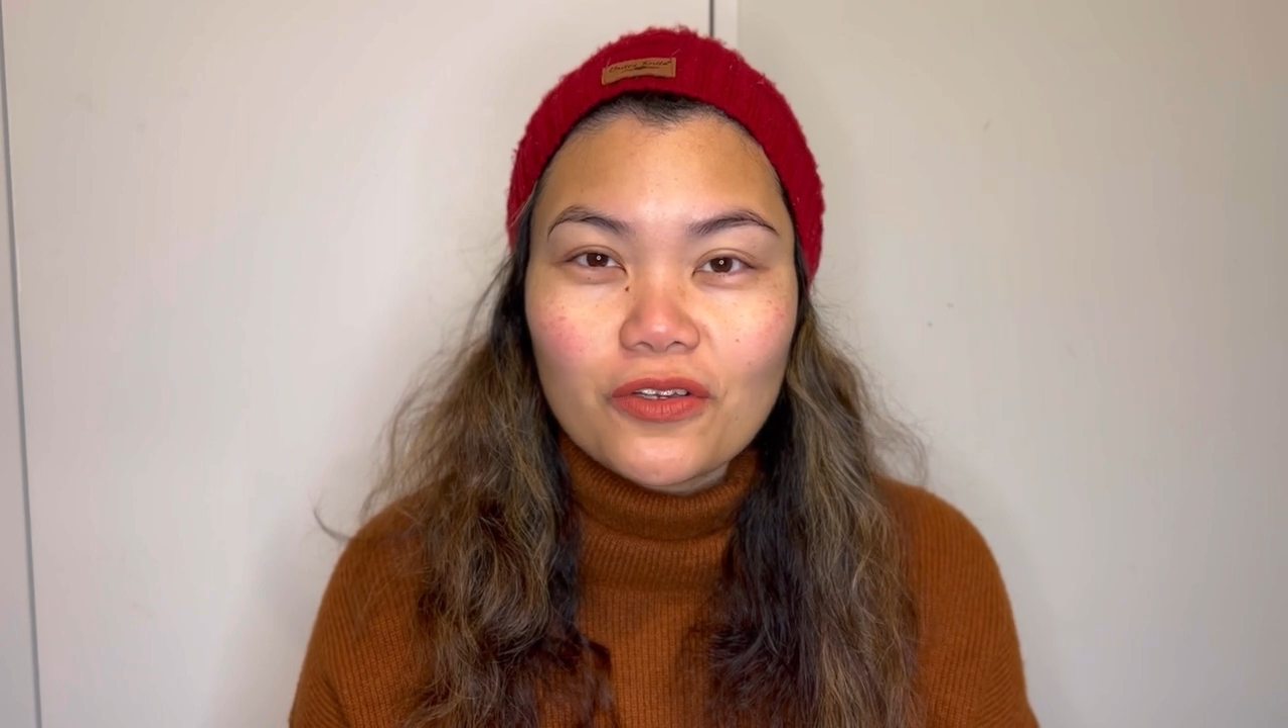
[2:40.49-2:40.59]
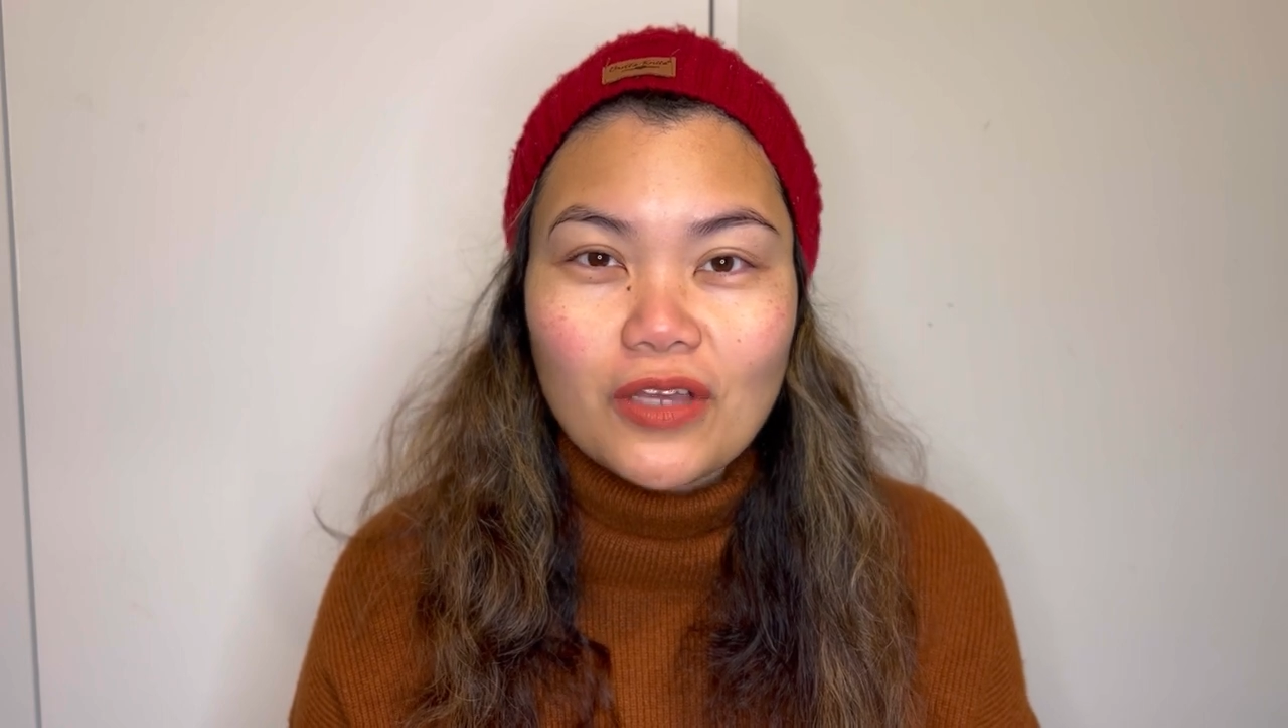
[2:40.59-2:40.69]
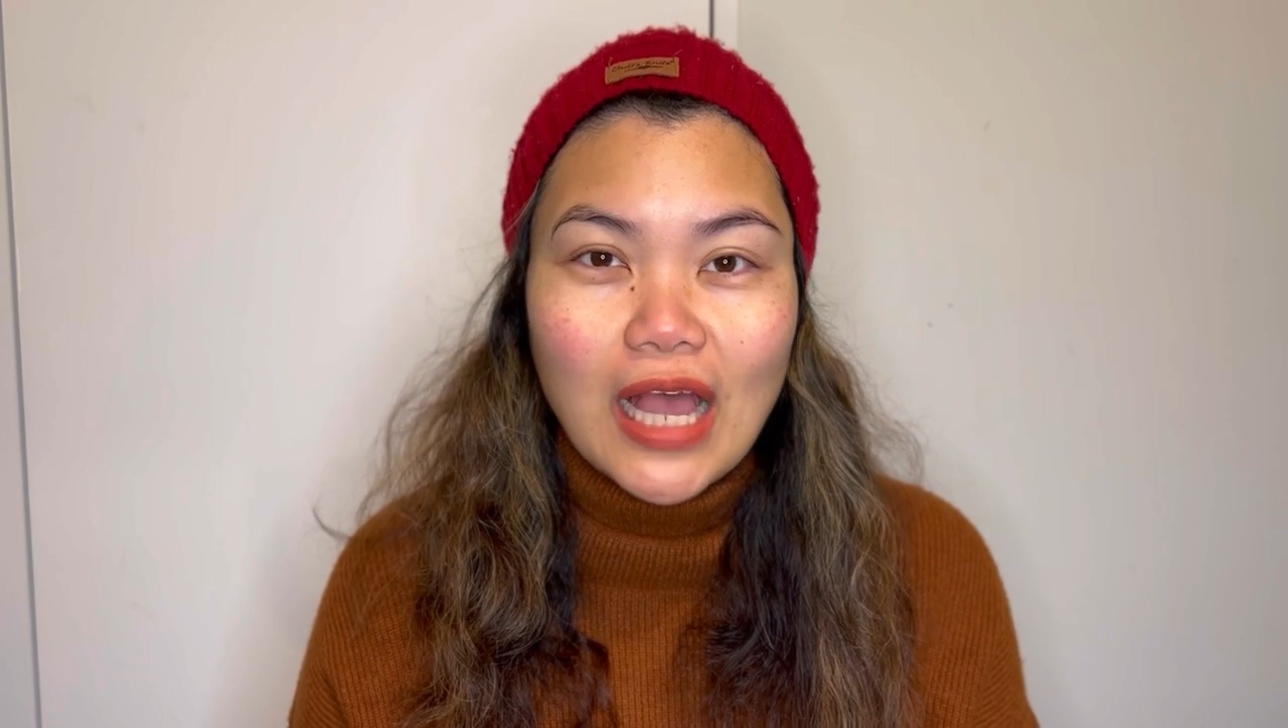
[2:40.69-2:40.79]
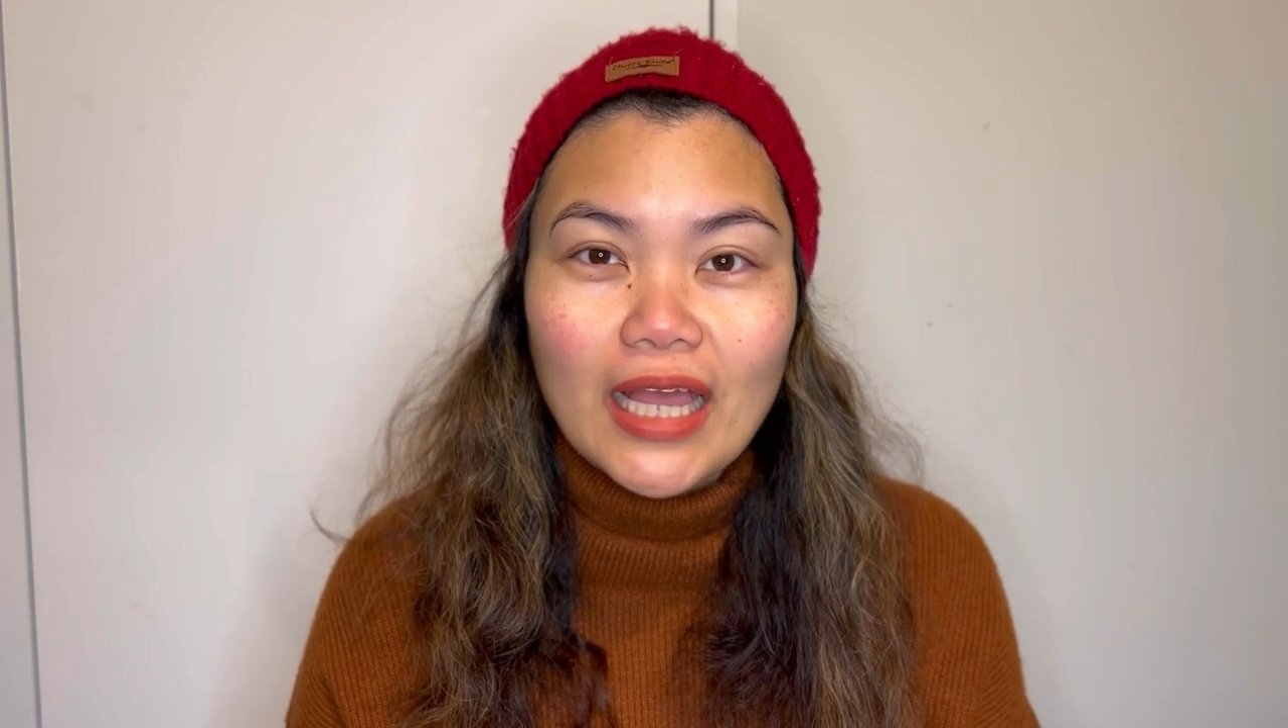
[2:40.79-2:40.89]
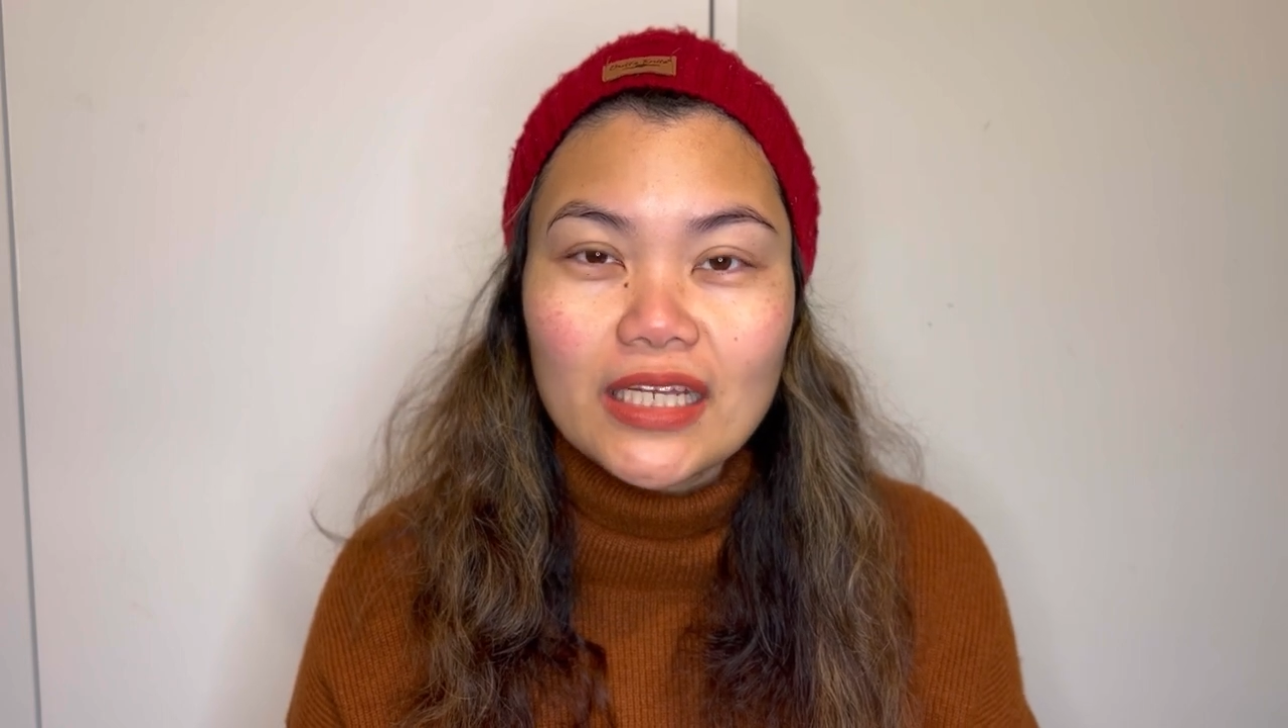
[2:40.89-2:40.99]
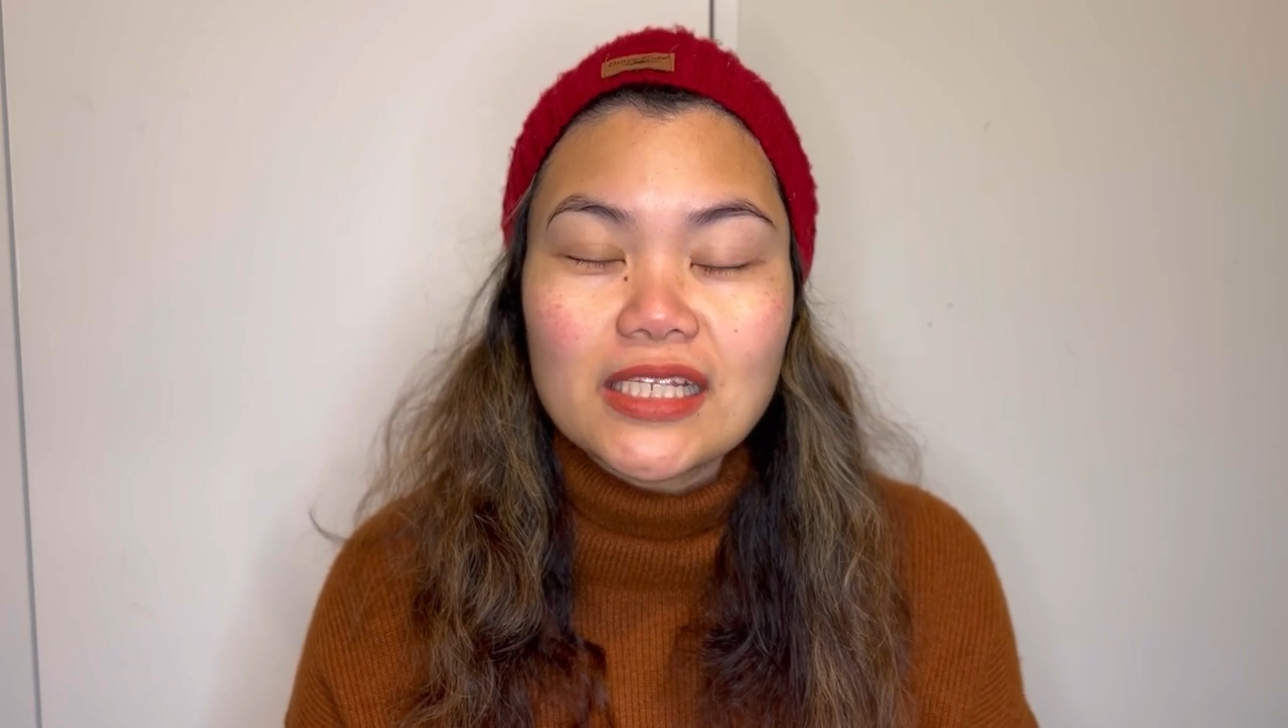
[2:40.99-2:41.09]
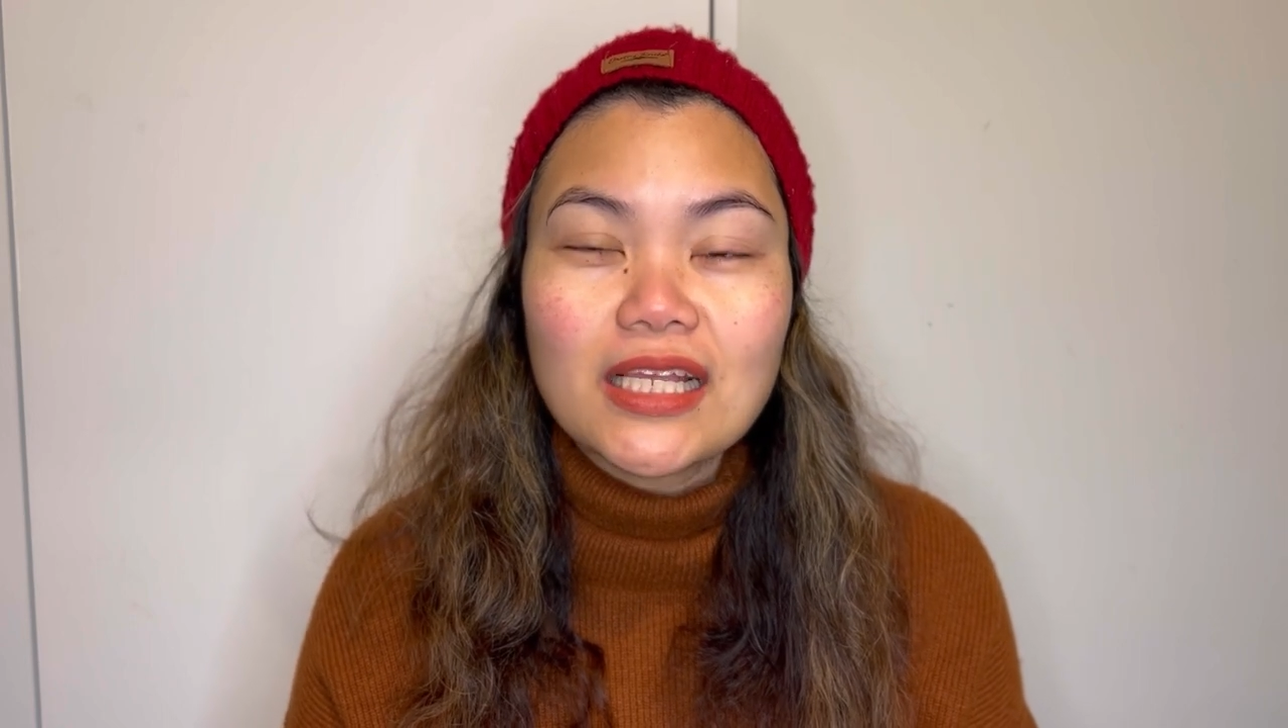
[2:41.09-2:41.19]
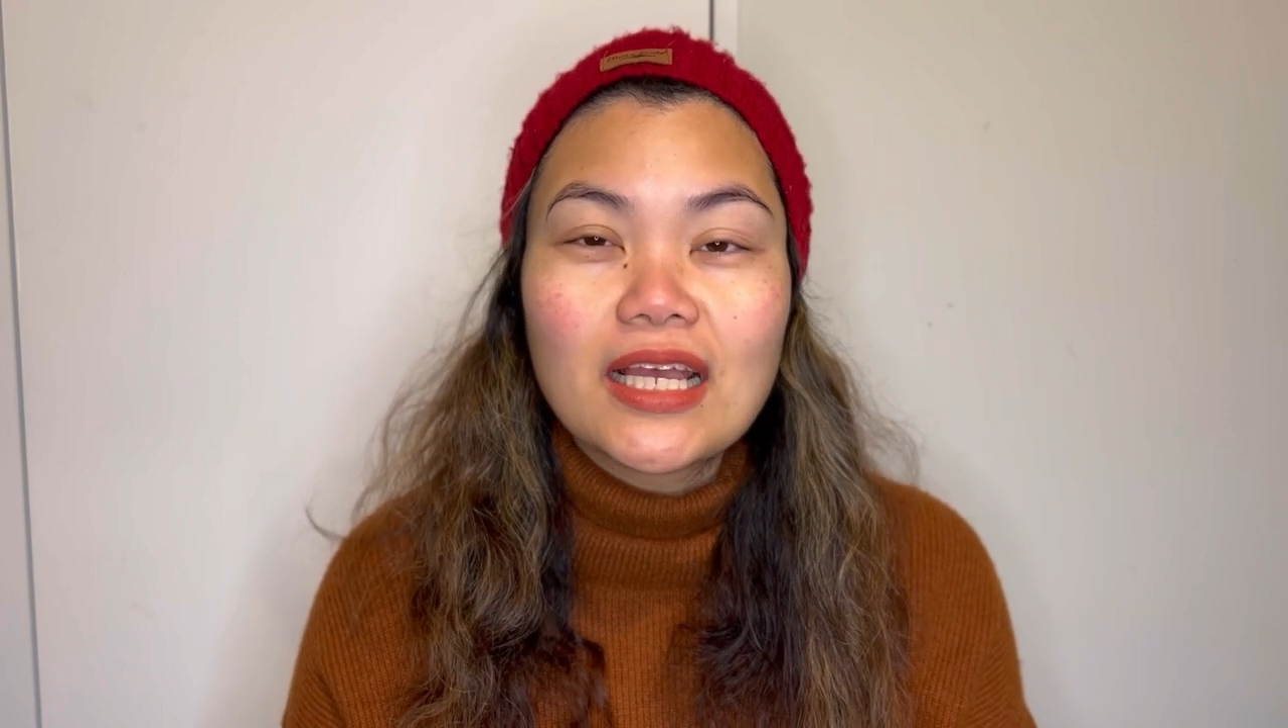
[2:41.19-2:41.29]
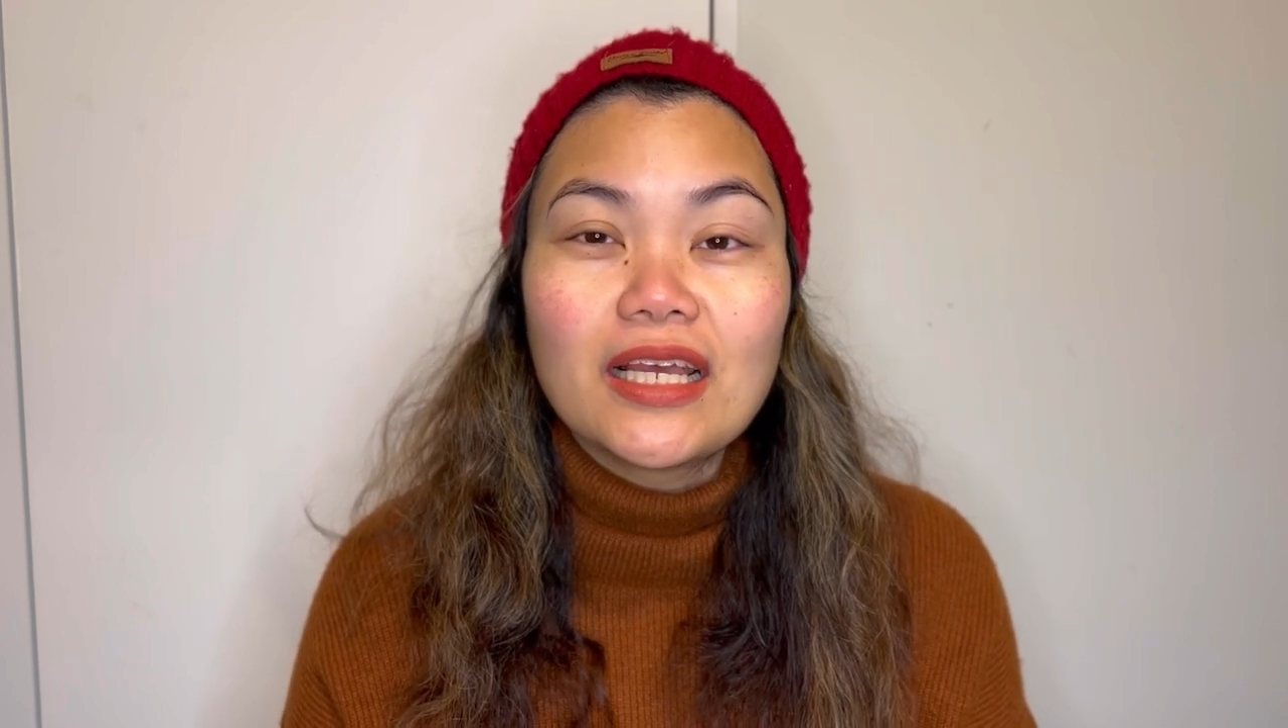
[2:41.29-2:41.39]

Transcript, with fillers: guys